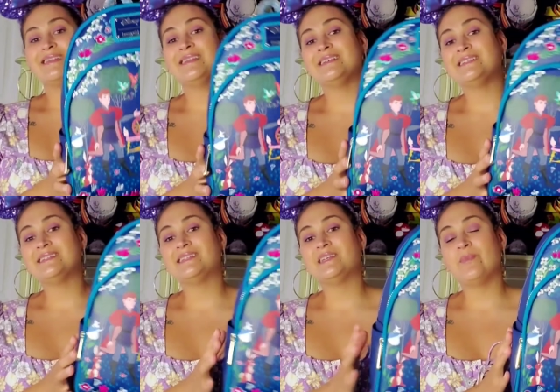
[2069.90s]
this
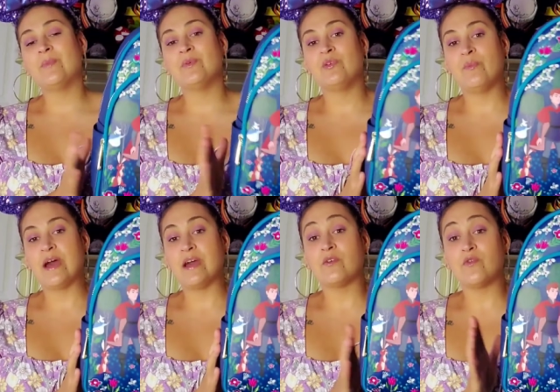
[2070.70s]
Sleeping Beauty
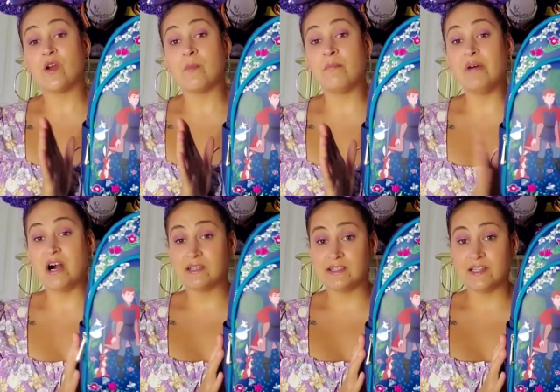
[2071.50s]
bag from
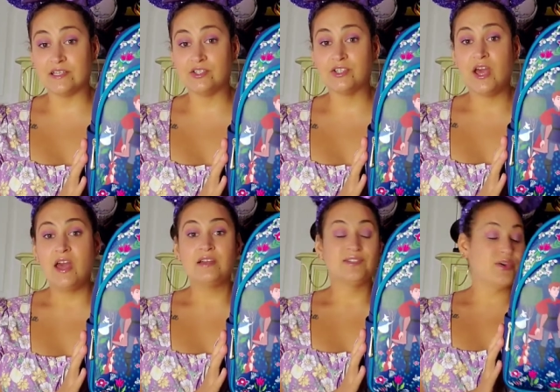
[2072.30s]
BoxLunch.
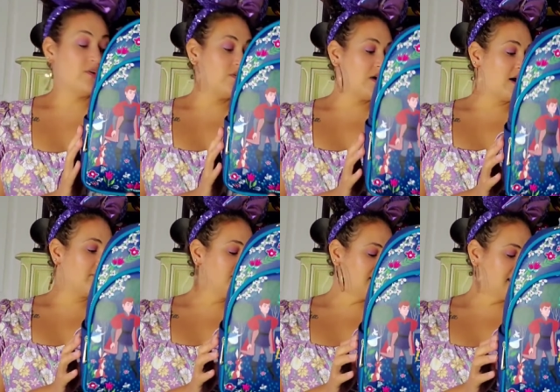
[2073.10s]
So I
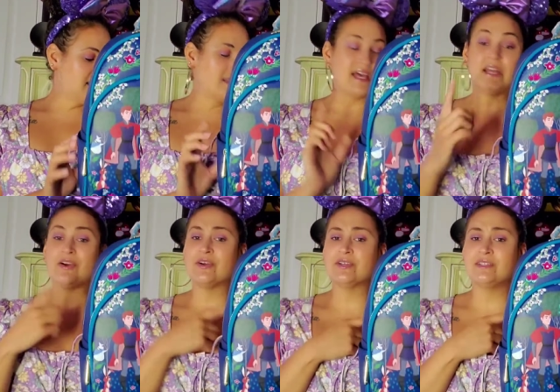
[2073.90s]
will say that
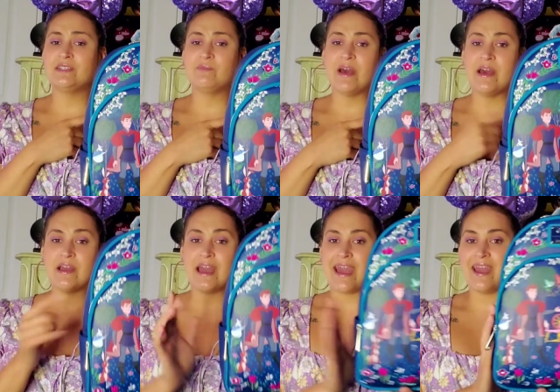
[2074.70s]
Hercules
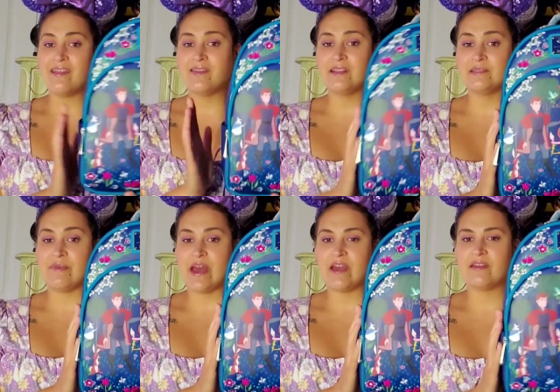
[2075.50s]
bag and this
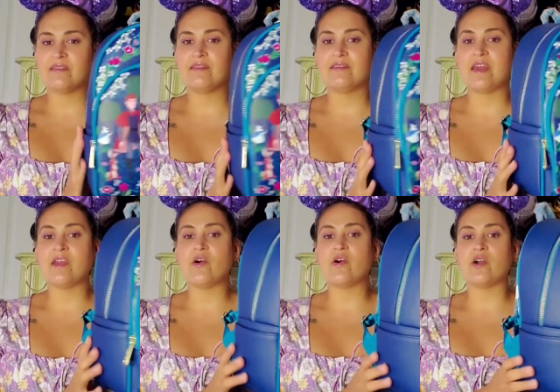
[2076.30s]
bag,
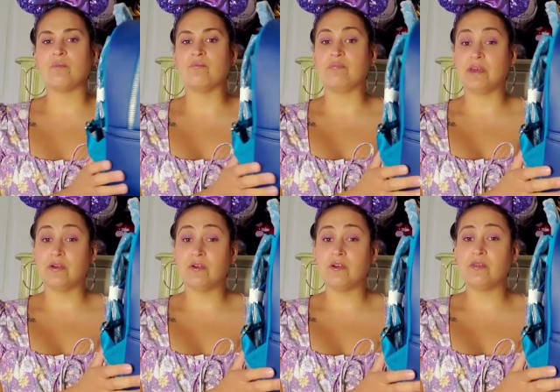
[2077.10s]
they are
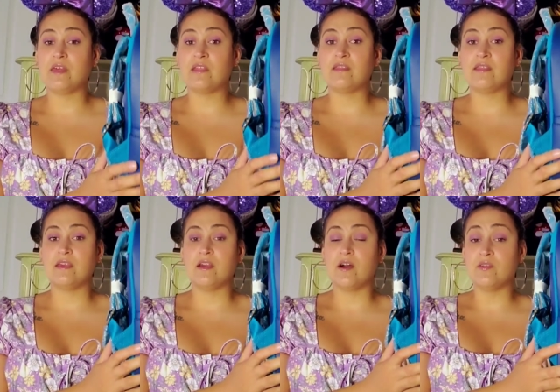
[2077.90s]
bigger than
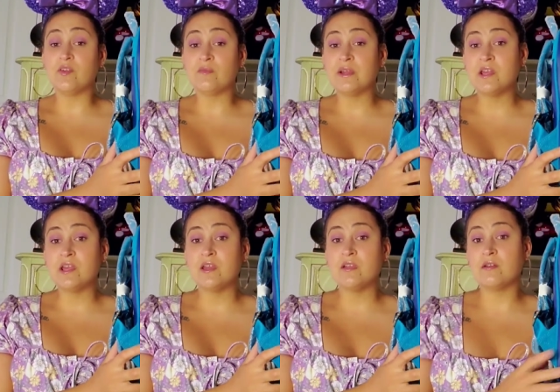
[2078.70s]
the other
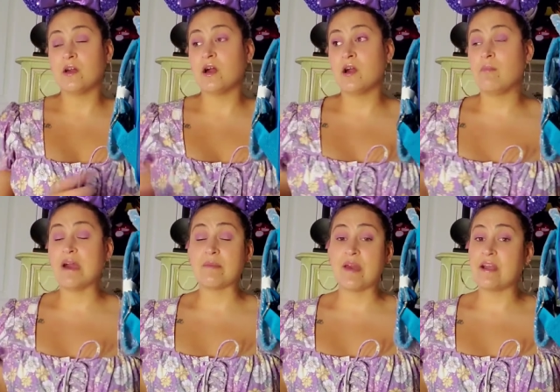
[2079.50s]
mini uh,
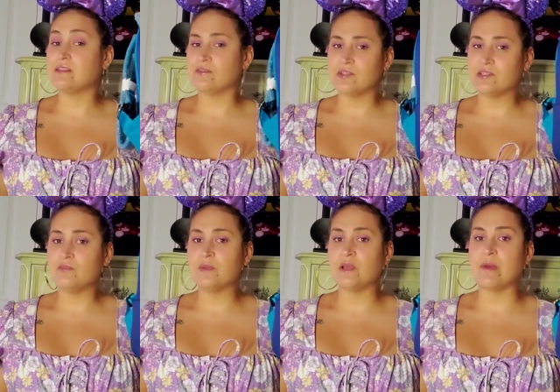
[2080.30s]
backpacks. They're still
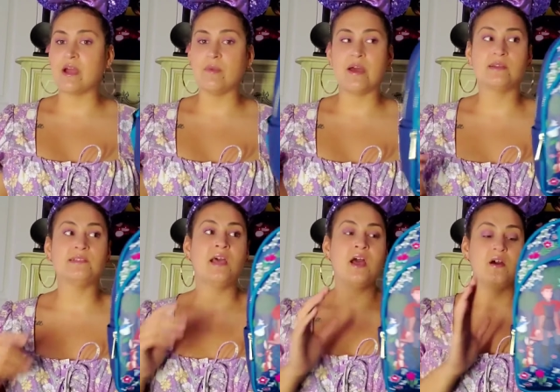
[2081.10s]
mini backpacks,